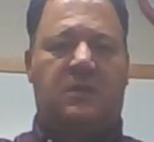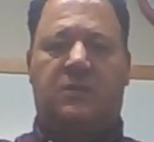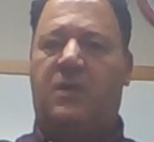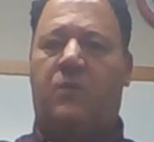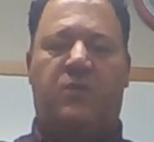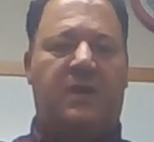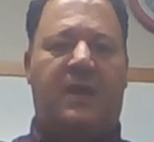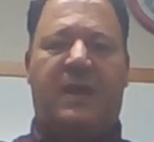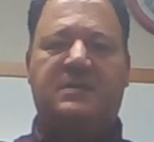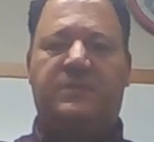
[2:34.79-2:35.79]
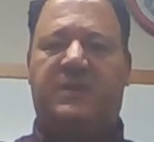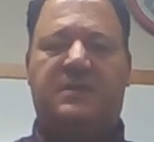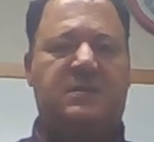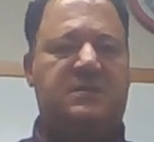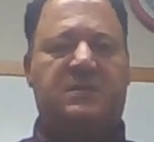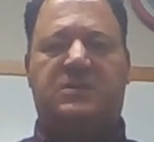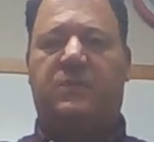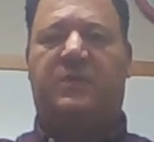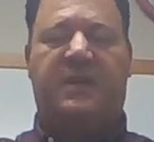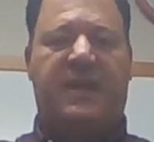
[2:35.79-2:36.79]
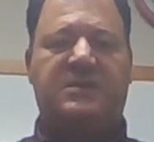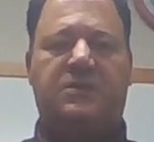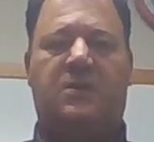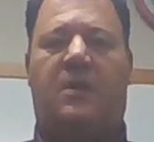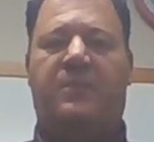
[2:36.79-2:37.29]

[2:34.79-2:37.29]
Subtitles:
You don't realize it because it's just human nature.